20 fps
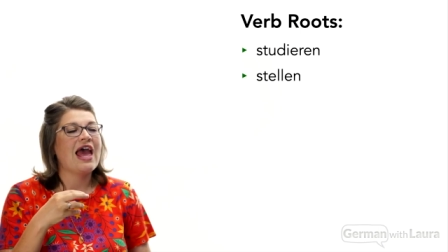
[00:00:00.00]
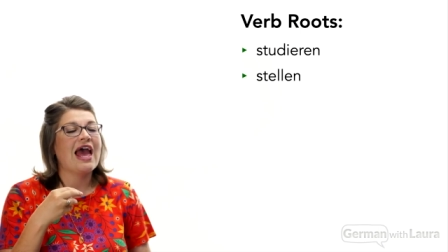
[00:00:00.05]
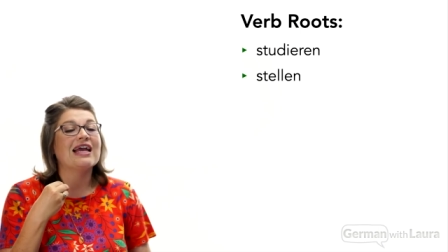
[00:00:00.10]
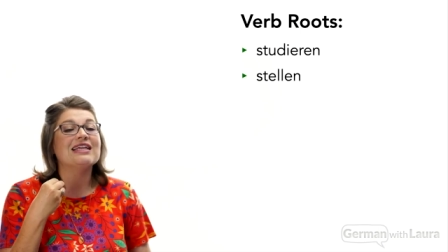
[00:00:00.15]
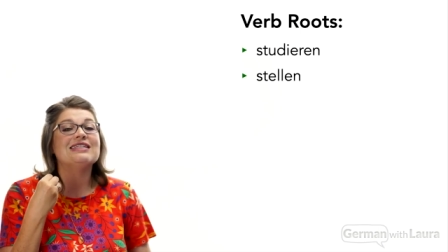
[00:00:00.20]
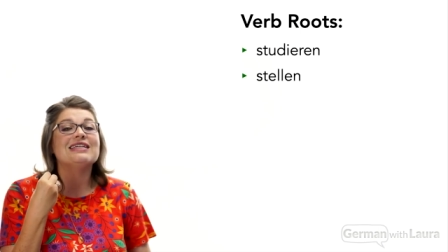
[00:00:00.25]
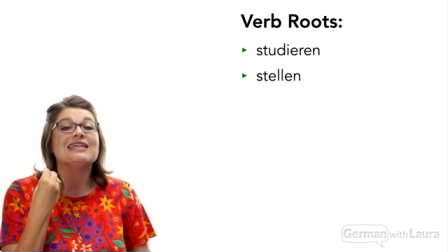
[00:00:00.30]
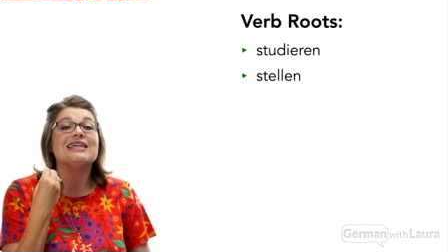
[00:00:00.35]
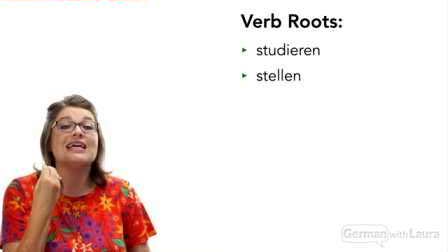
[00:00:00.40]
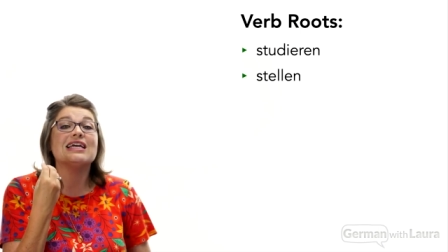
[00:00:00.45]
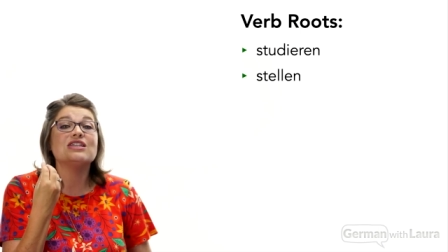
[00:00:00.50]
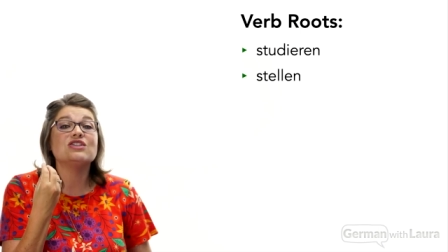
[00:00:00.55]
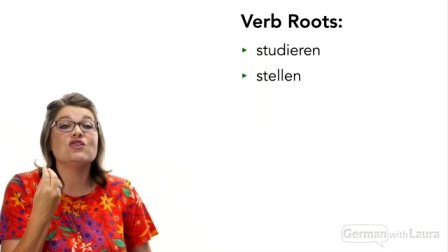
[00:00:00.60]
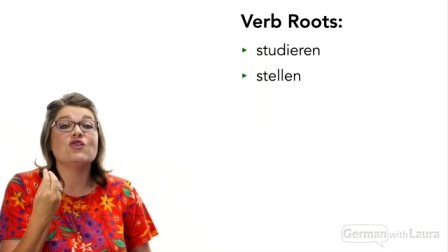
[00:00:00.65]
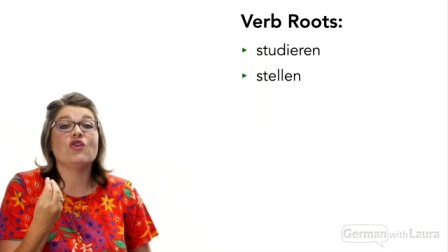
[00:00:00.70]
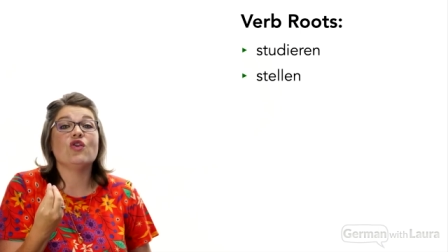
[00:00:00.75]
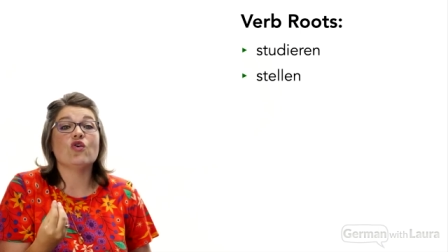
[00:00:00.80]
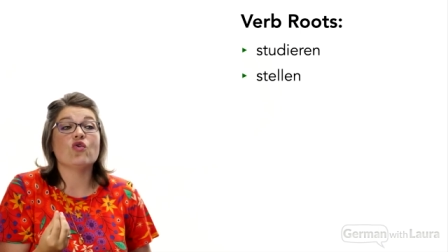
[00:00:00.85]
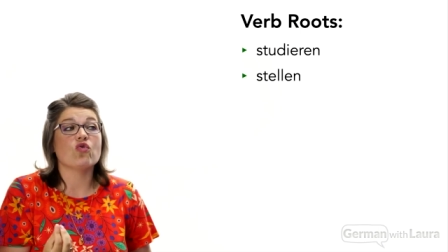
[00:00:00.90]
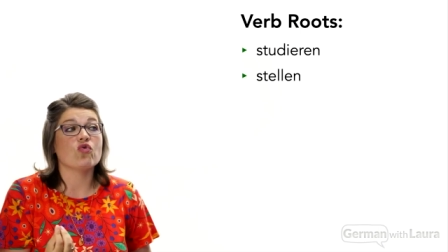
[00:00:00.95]
and to get
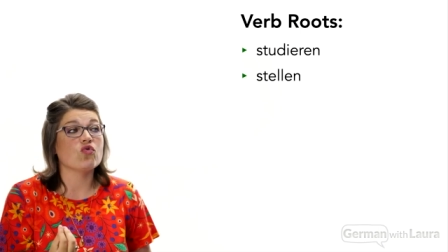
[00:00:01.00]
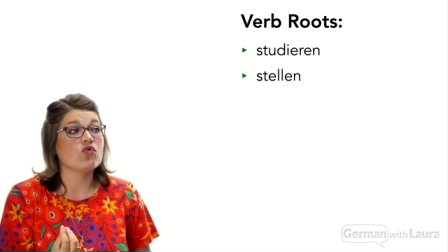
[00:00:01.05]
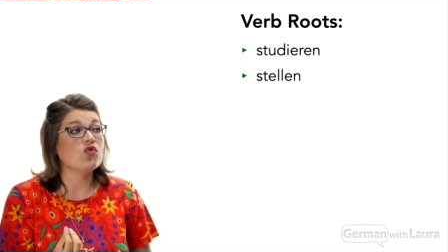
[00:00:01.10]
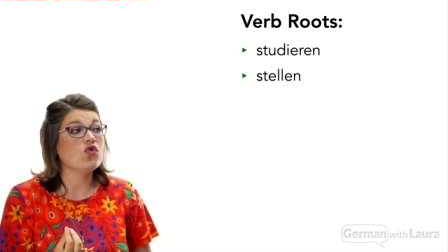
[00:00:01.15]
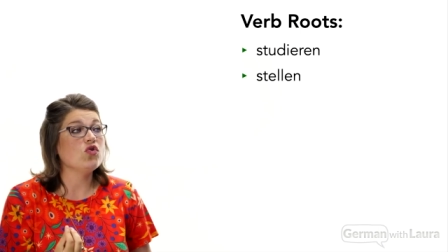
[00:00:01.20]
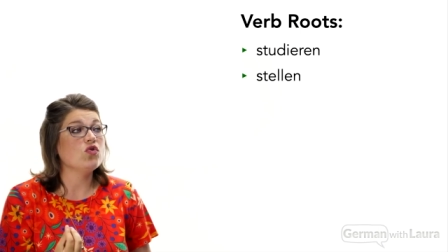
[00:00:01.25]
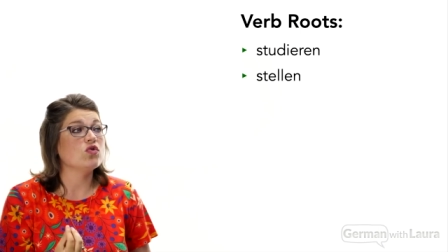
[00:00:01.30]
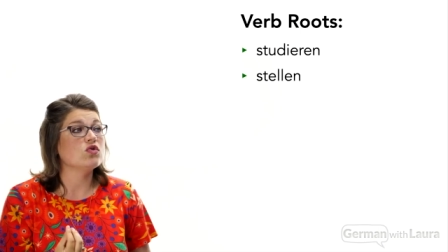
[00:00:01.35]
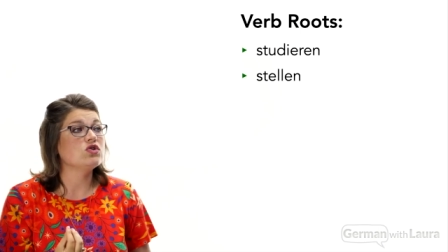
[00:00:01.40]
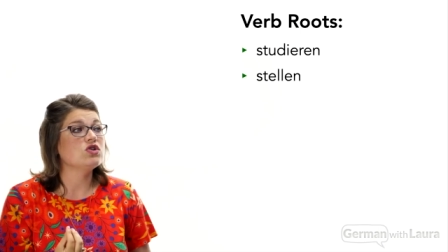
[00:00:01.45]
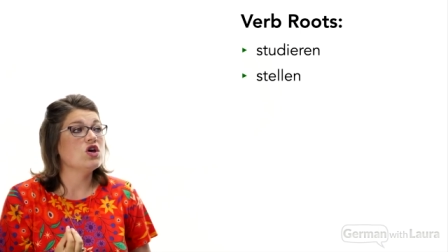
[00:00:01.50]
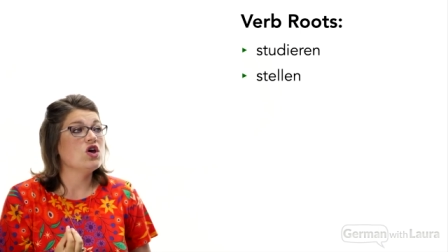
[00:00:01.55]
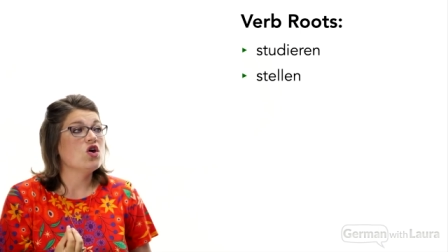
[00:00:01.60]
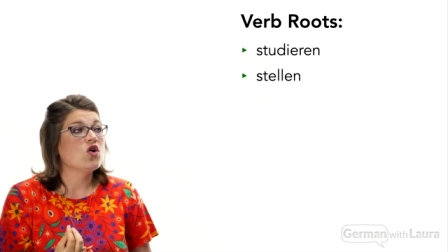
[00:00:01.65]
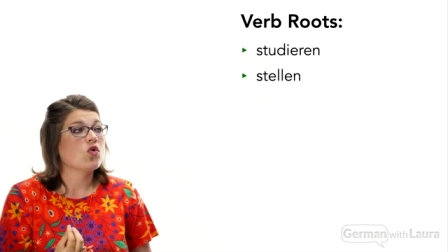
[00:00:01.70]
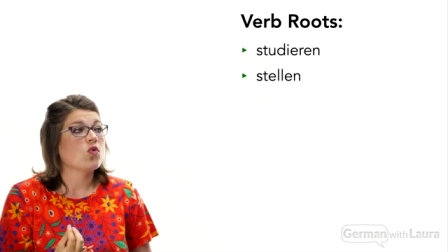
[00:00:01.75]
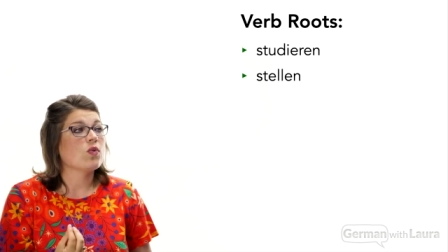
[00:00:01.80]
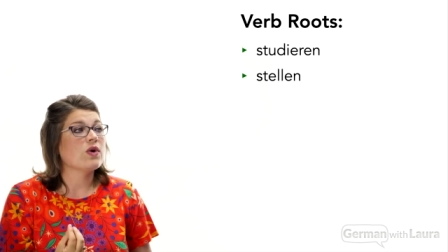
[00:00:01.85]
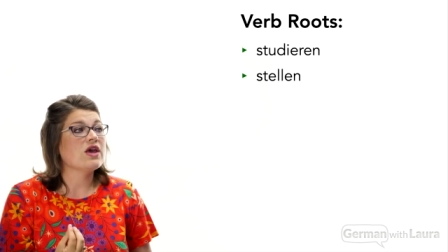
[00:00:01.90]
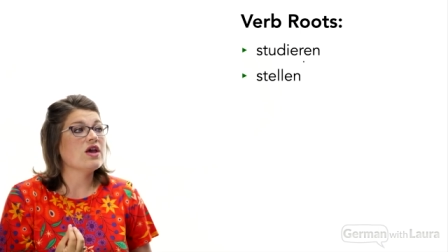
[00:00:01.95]
to the root,
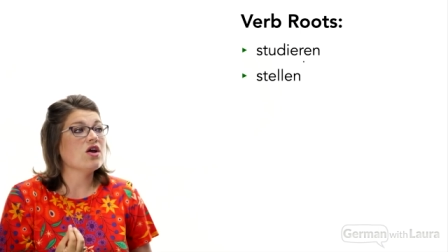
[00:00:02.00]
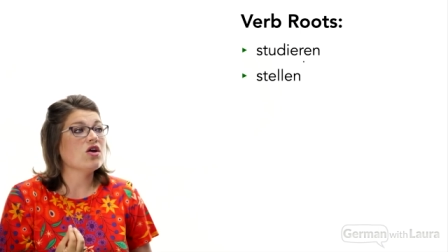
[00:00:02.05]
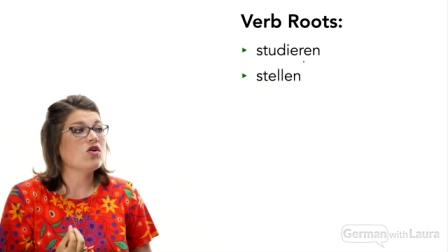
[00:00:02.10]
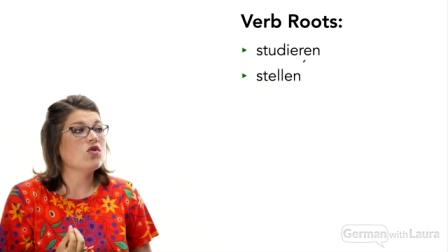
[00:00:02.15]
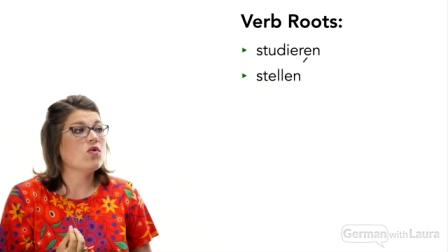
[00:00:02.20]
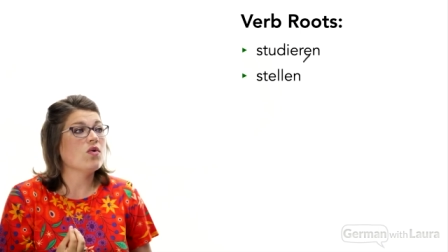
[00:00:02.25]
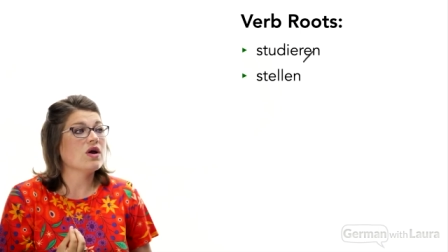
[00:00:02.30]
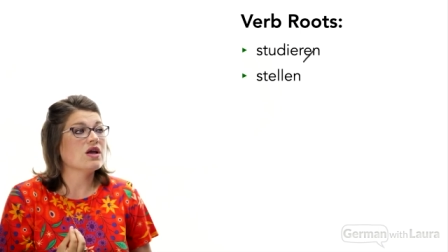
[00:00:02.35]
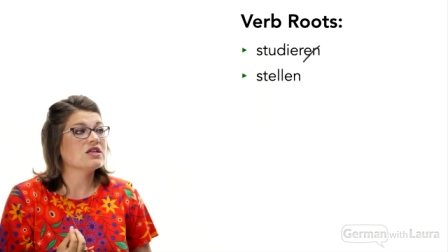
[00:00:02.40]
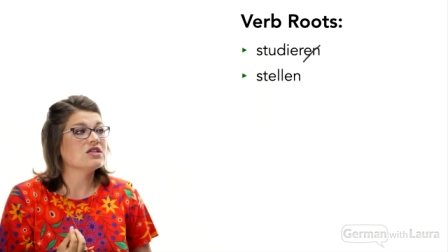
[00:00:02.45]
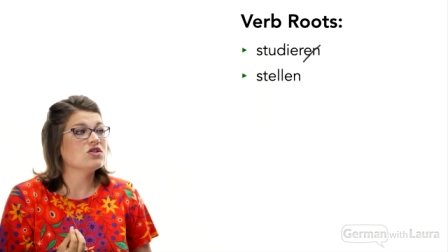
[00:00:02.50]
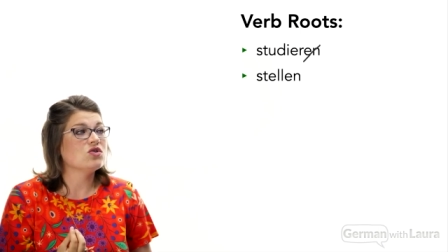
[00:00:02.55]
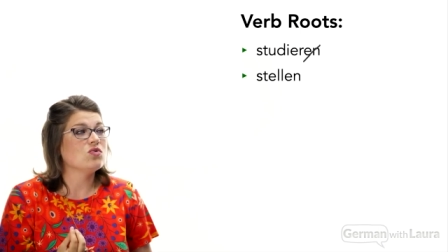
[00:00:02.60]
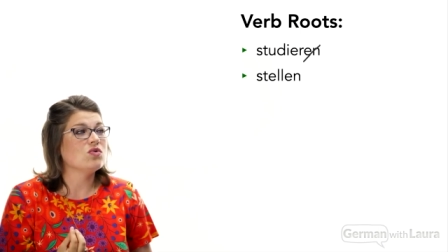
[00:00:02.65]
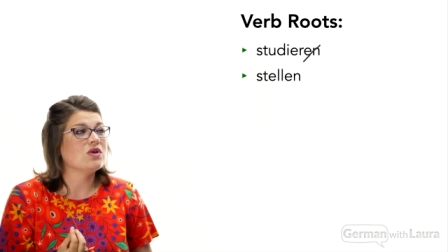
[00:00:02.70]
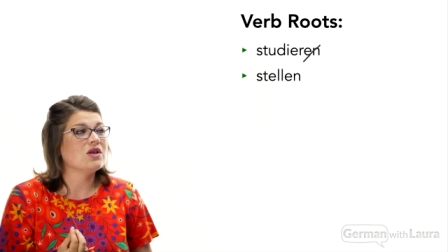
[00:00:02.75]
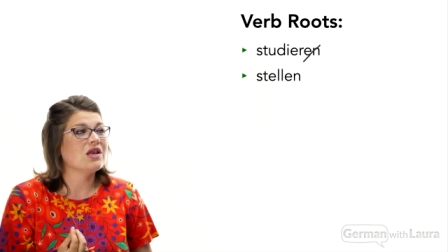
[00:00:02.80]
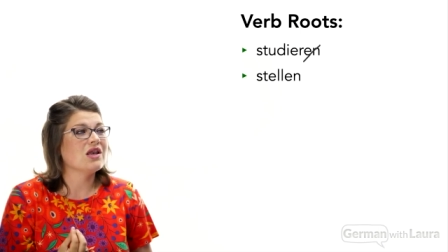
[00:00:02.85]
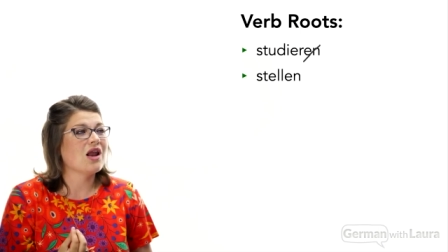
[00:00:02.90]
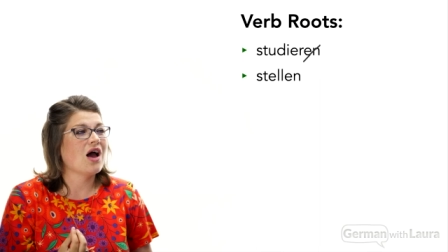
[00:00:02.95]
we are going to
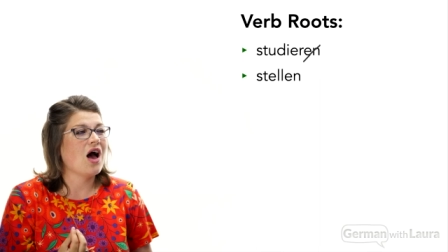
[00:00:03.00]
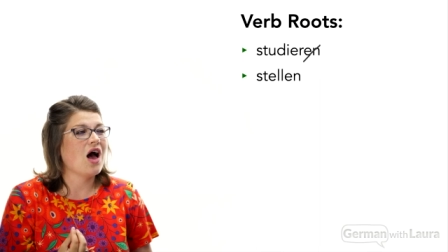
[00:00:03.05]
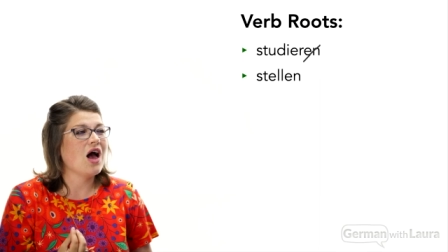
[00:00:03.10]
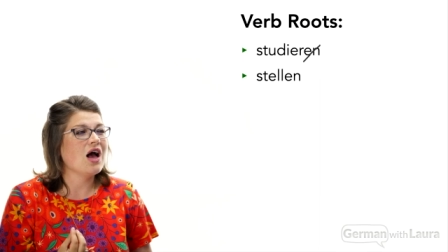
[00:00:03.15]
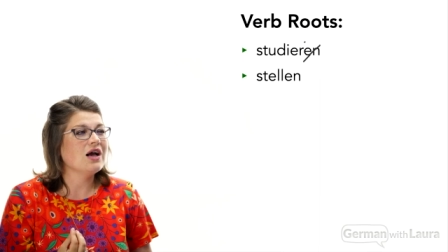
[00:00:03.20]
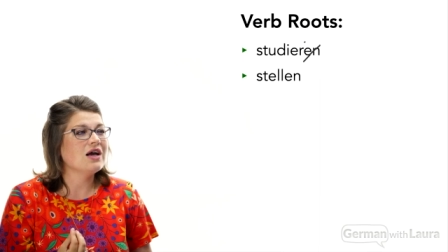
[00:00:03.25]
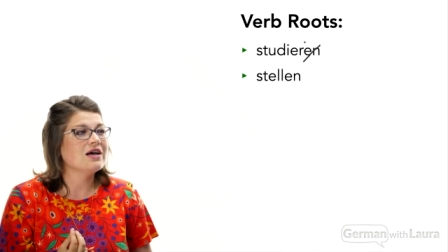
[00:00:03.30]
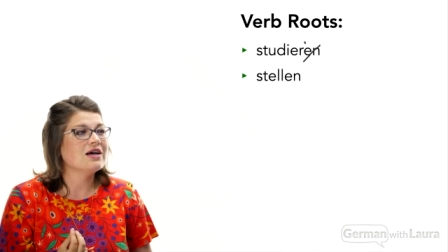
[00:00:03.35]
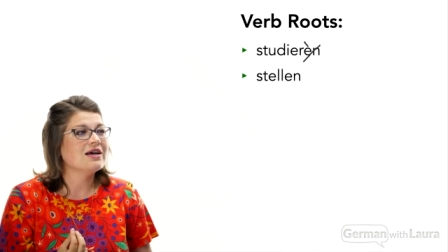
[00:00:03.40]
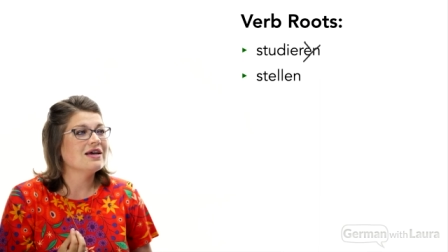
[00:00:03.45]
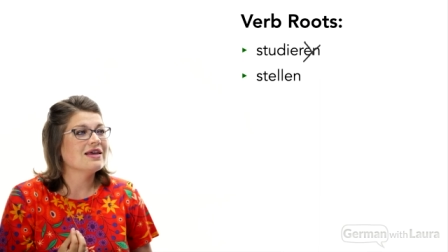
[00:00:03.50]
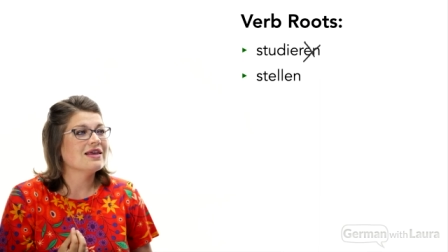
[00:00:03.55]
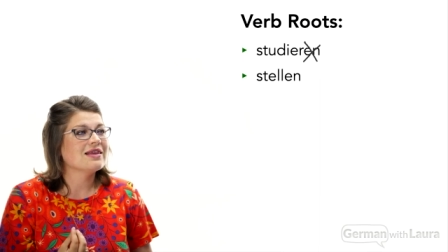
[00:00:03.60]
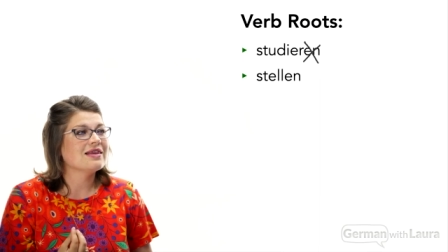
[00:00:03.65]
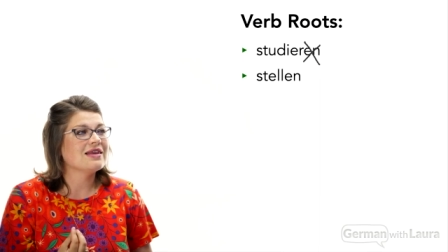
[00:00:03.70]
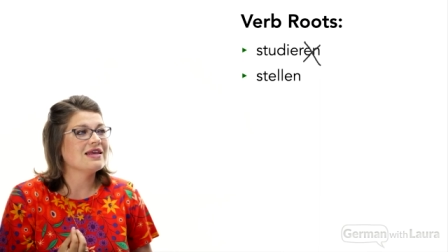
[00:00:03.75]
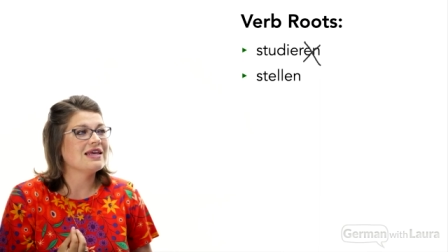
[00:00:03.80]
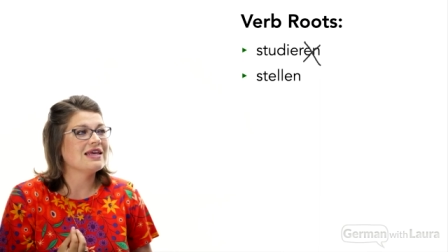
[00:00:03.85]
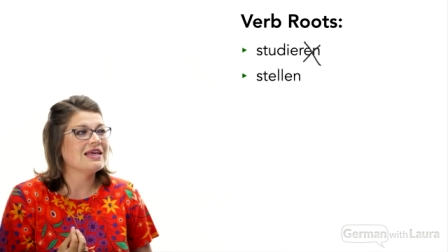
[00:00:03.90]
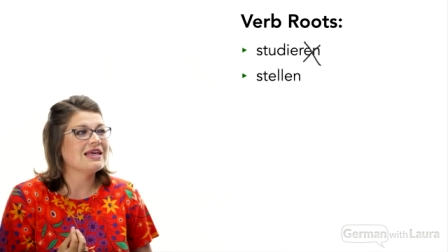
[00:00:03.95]
knock
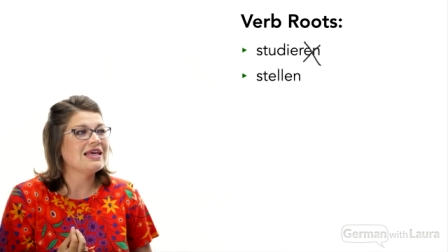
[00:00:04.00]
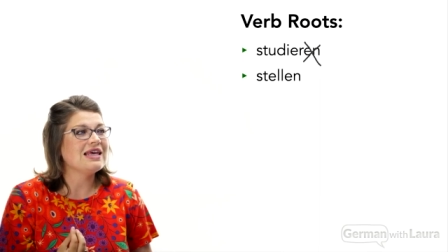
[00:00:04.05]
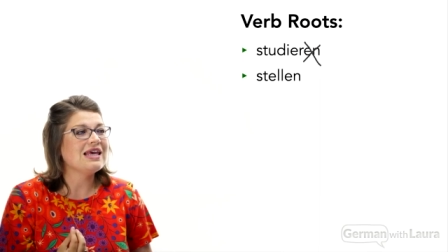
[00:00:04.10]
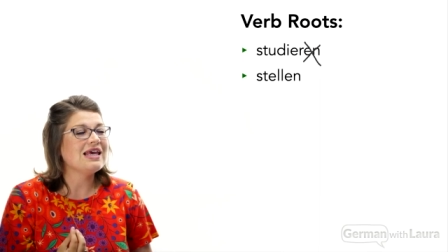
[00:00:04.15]
the